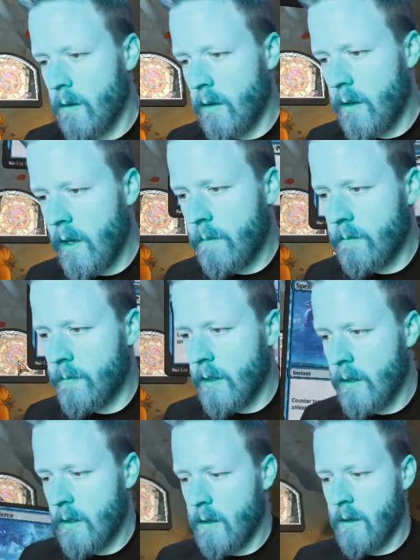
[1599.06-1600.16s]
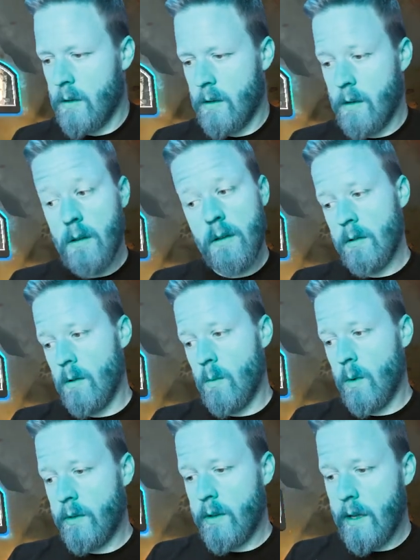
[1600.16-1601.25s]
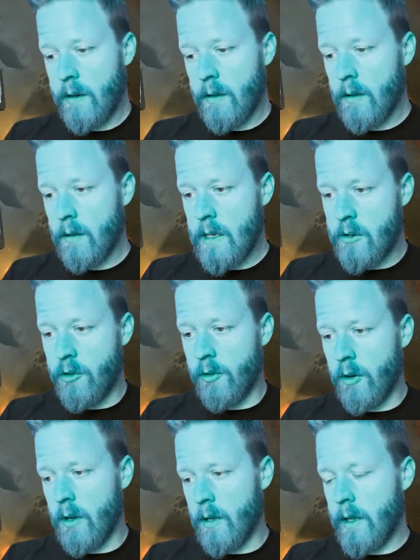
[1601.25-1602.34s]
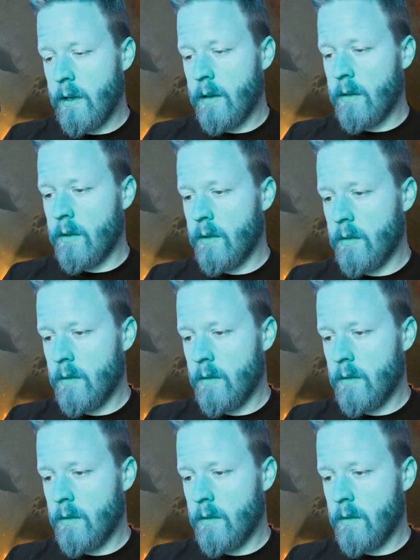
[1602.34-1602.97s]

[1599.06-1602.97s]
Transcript: Okay. So once again, need to draw land.